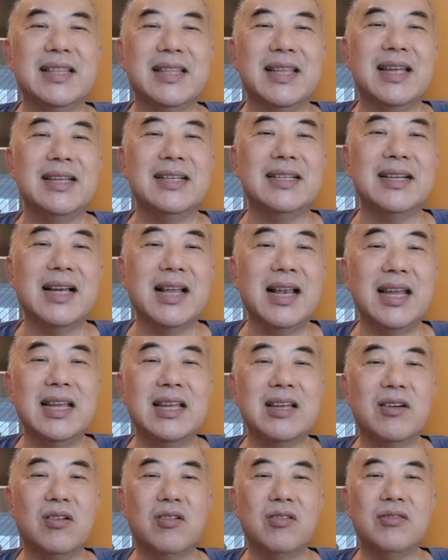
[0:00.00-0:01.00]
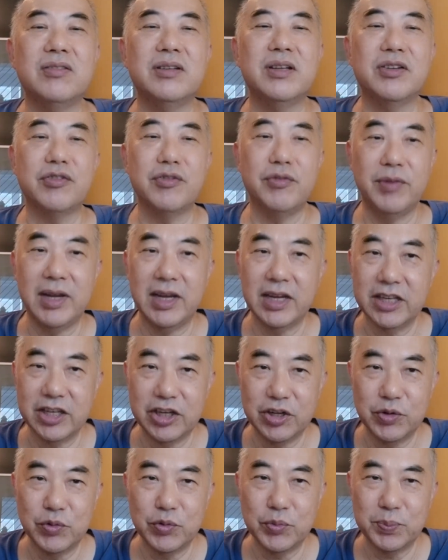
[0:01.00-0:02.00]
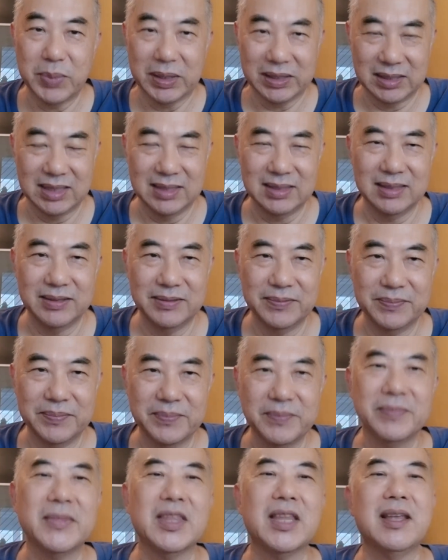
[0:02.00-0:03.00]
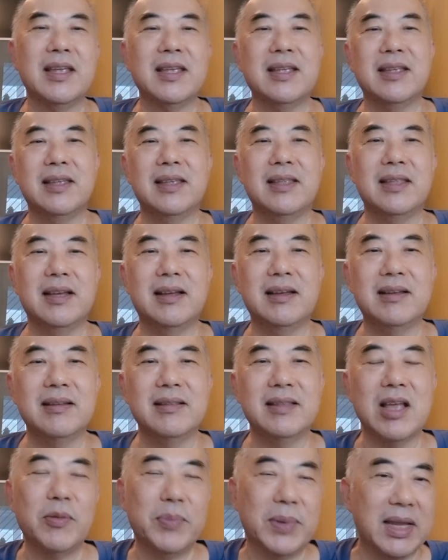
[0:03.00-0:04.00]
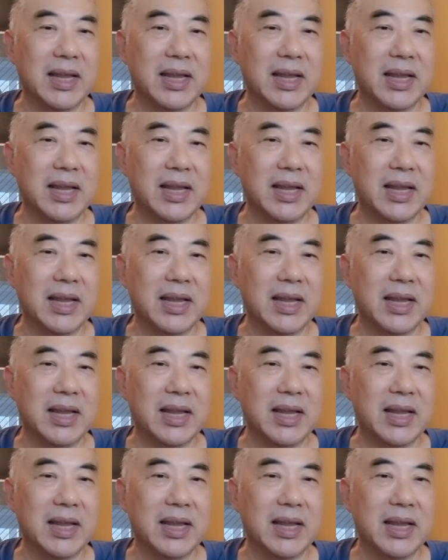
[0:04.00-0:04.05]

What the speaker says: Then click on the Create New button. There'll